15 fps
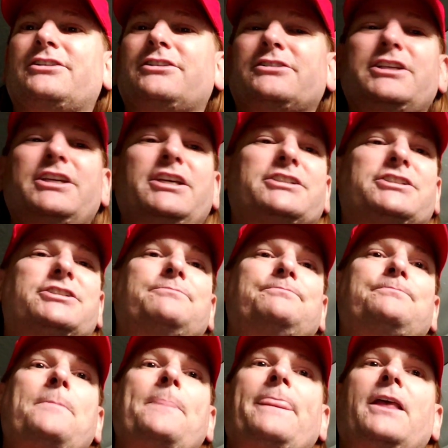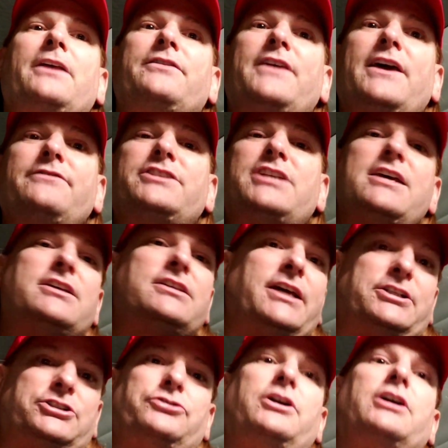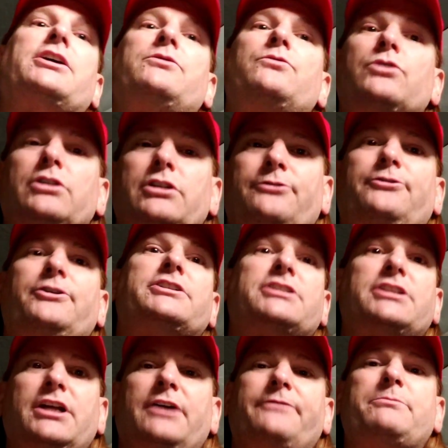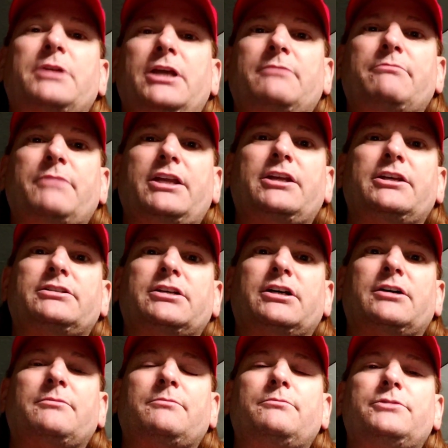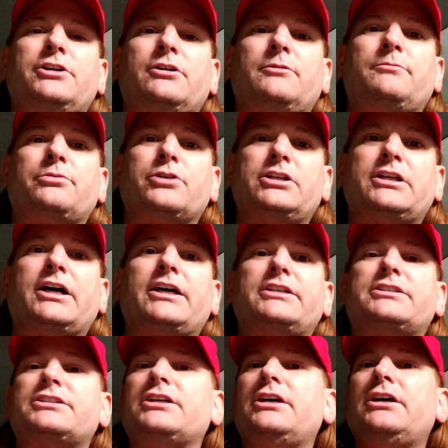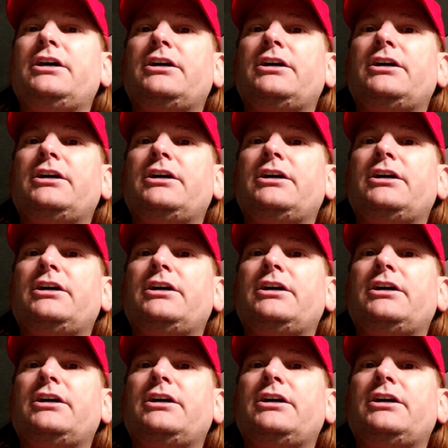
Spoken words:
lease, they've taken that truck and really fixed it up and made it pretty nice,